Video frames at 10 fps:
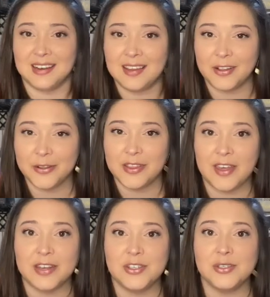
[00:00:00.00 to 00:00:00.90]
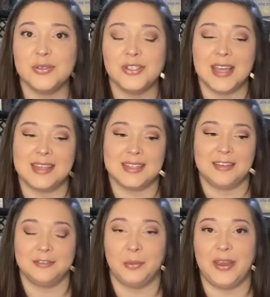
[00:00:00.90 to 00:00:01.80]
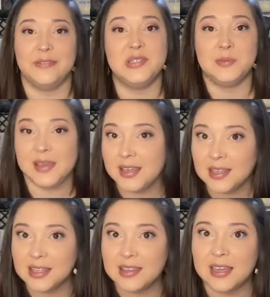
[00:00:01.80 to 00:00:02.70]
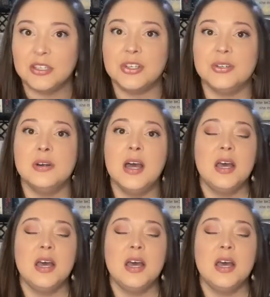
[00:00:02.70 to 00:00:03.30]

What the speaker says: color than they do. She has a different way of speaking than they do.